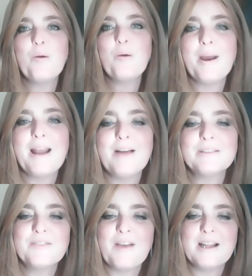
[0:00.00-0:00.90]
White House
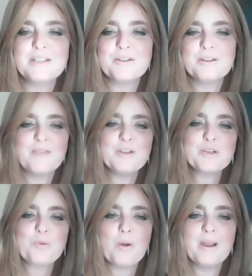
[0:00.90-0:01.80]
advisor Tevi
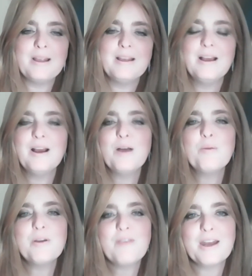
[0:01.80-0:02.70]
Troy.
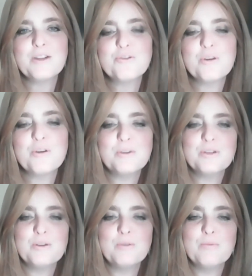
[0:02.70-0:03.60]
We've had a tribute
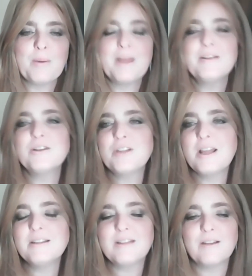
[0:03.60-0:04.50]
to Rabbi Adin
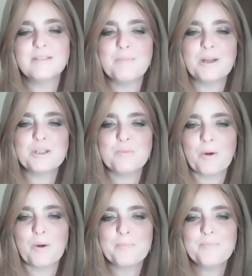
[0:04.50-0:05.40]
Steinsaltz and much
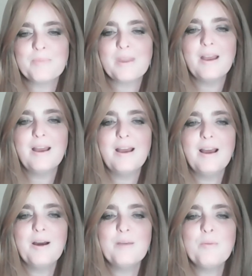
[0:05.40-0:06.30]
more.
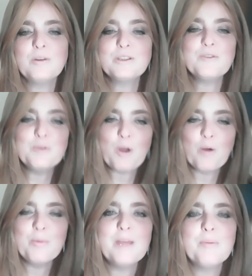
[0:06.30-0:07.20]
Most of you know
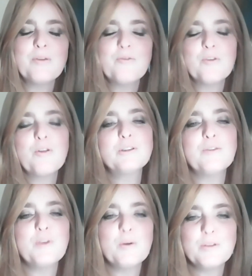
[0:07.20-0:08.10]
me, but for those of
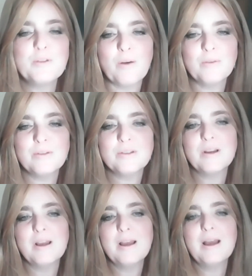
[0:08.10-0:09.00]
you who don't,
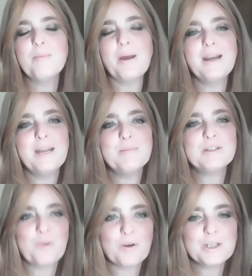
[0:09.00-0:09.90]
my name is
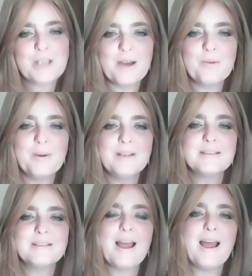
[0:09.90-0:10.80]
Dvorah
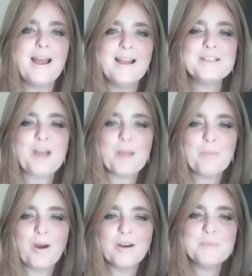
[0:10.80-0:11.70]
Shanowitz, and I'm
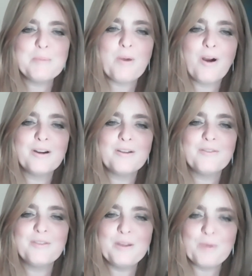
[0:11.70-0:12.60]
honored to be part
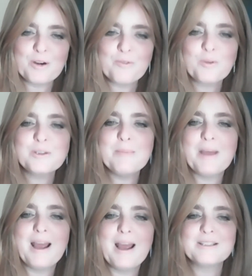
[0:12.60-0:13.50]
of the wonderful team
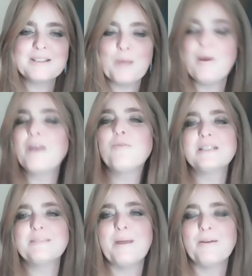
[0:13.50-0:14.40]
at Chabad of
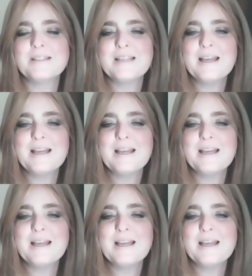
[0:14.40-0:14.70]
Westmount.